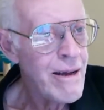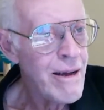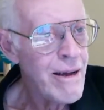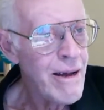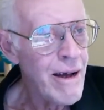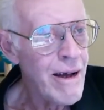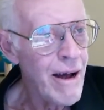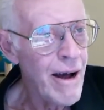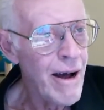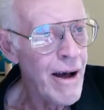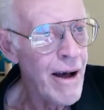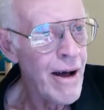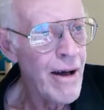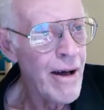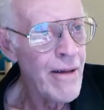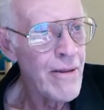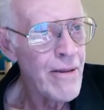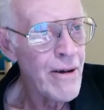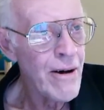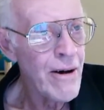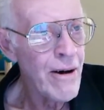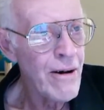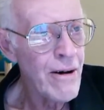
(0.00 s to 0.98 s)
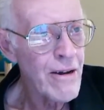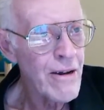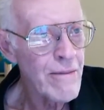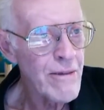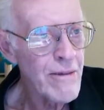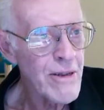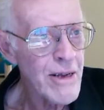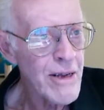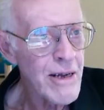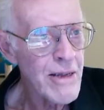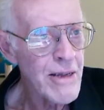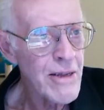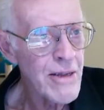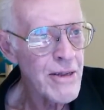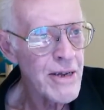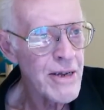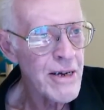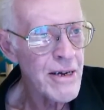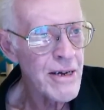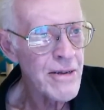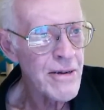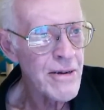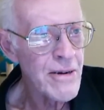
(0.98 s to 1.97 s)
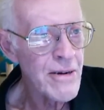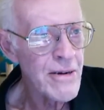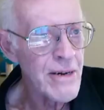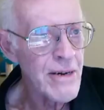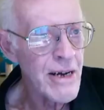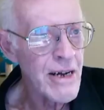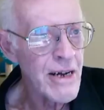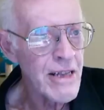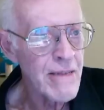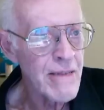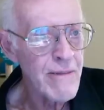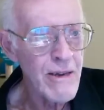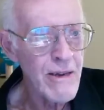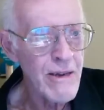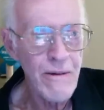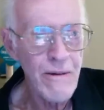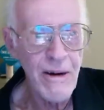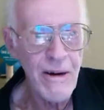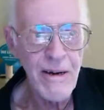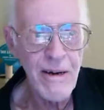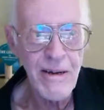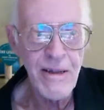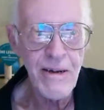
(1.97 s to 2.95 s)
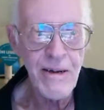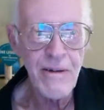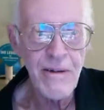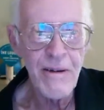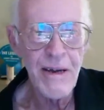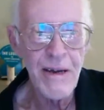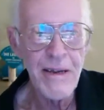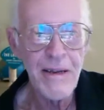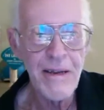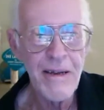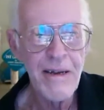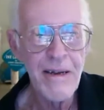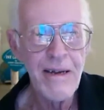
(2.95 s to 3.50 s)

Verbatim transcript: And ultimately, the day turned out to be one of the great